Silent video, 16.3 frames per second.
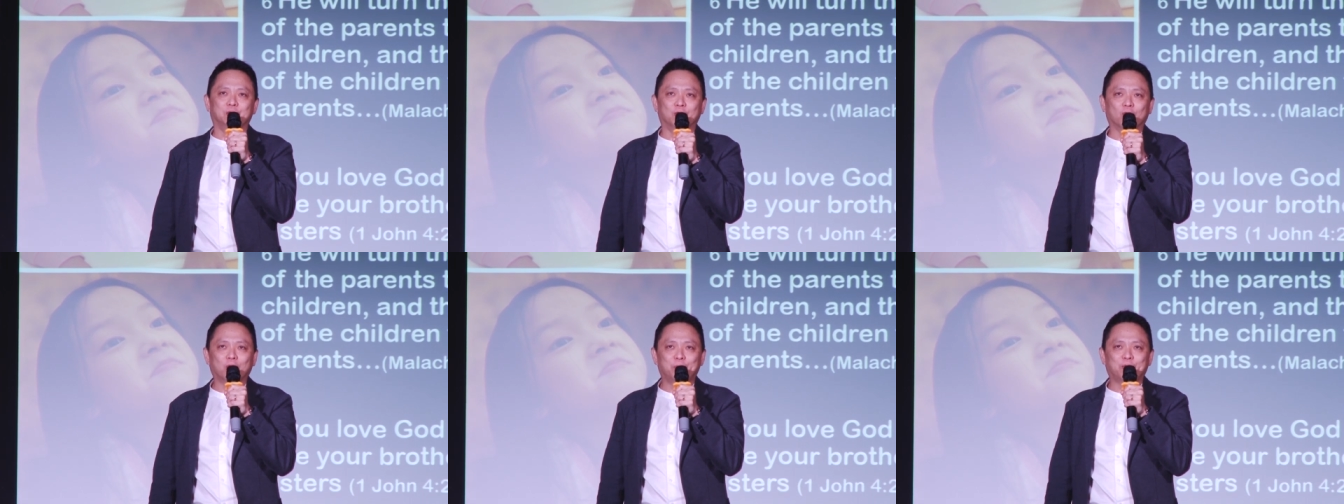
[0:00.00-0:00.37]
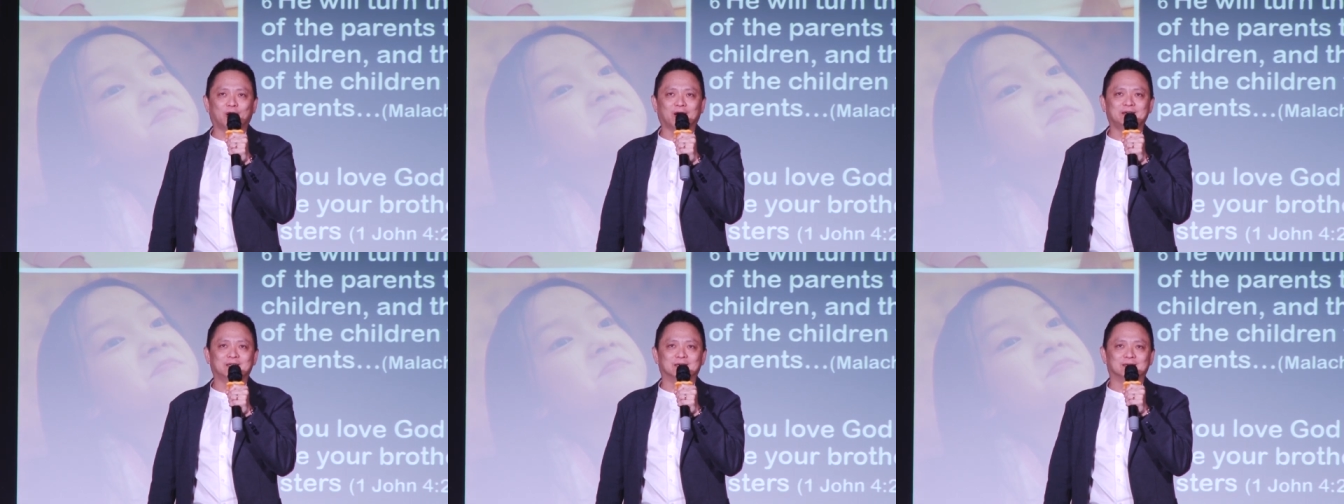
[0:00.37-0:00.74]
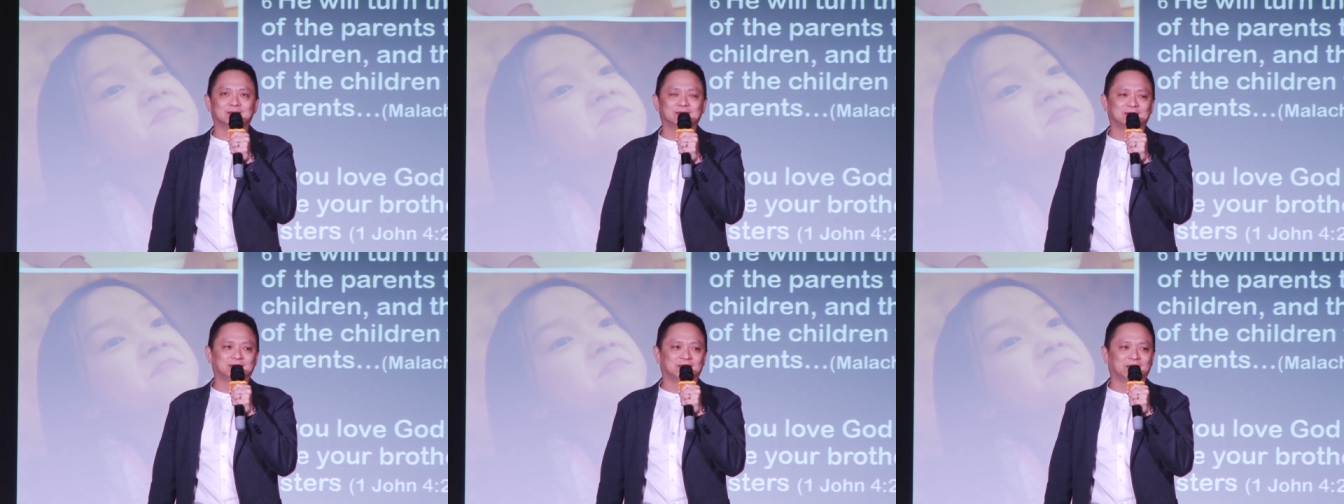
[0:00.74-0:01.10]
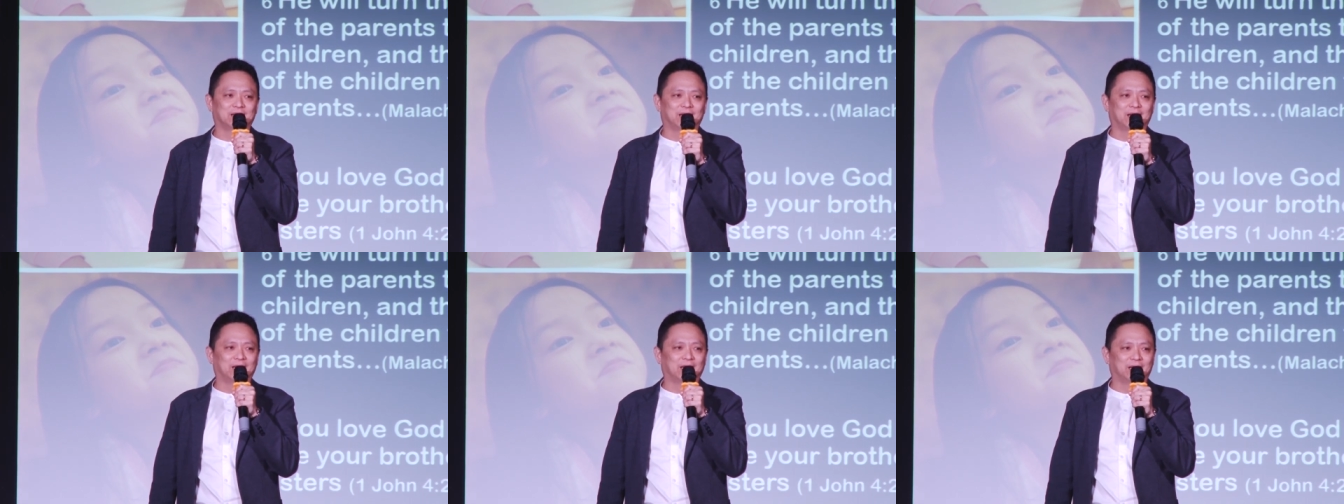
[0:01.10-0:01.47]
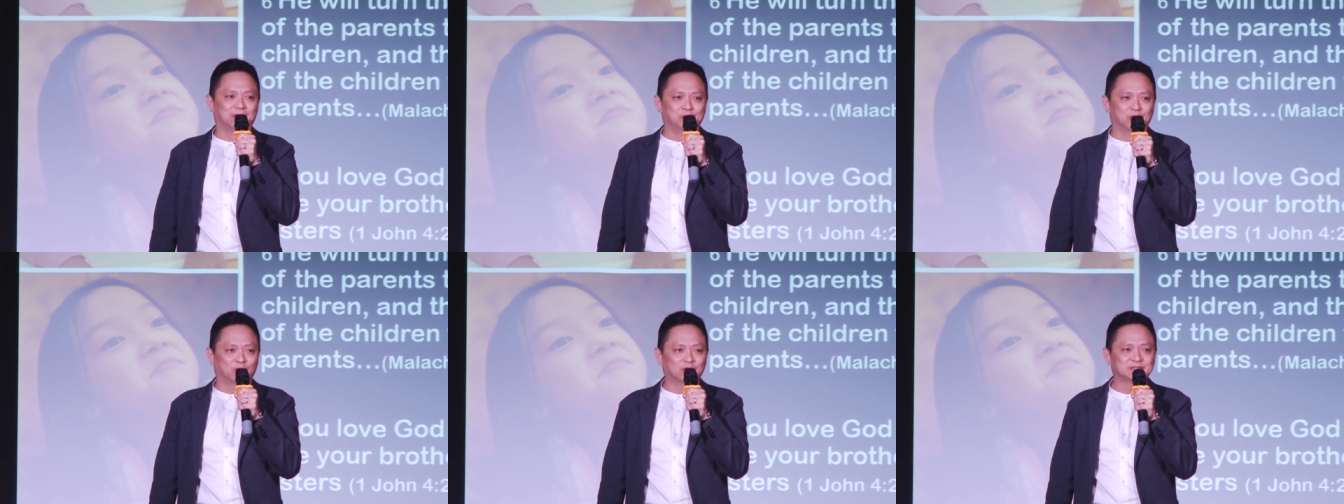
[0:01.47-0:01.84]
your brother
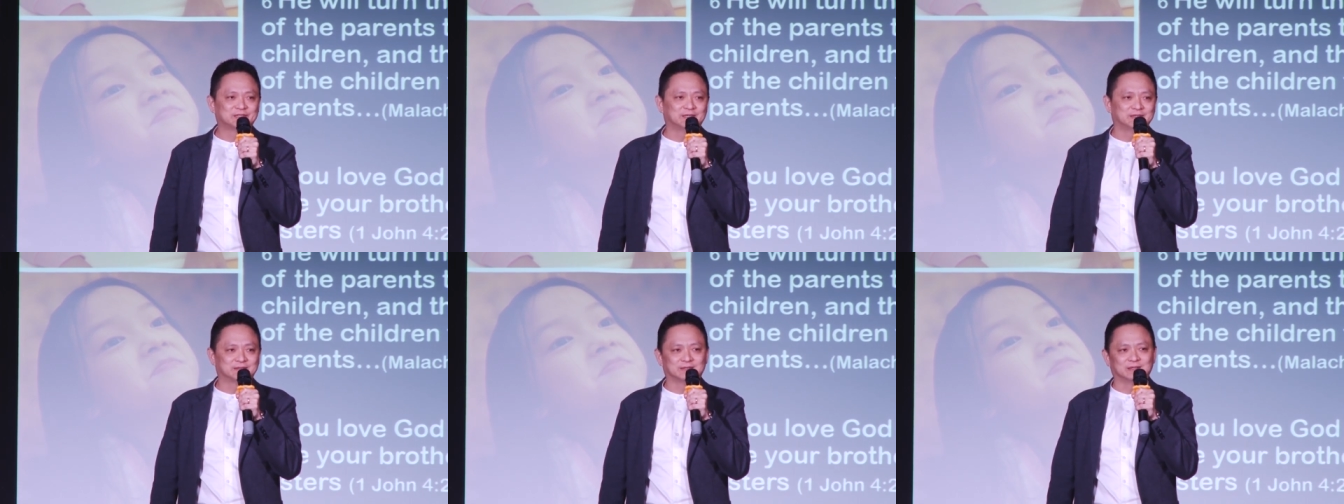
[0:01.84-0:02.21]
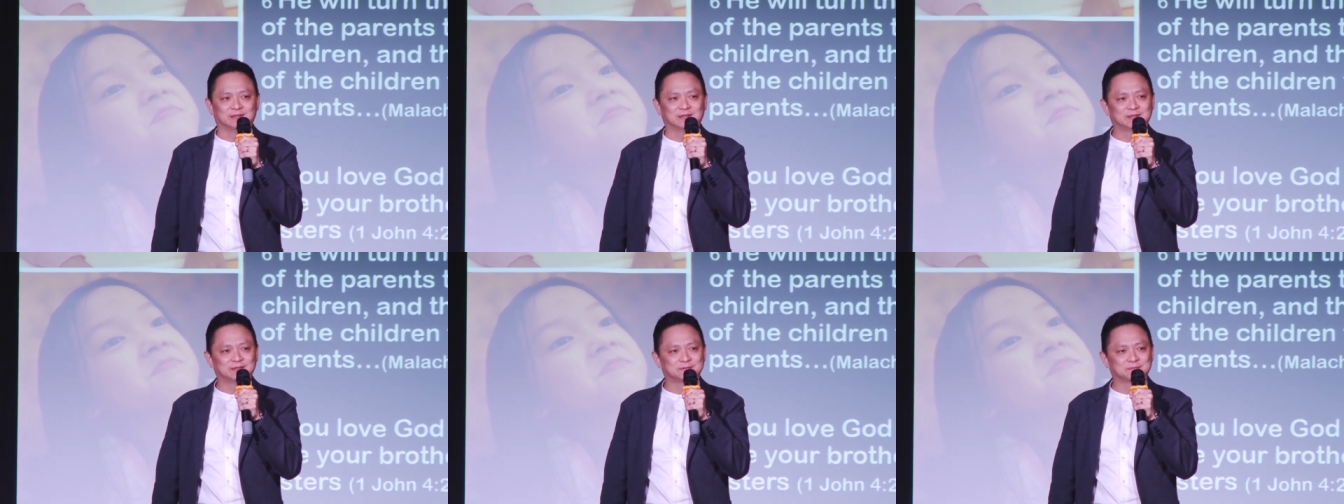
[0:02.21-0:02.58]
and your sister.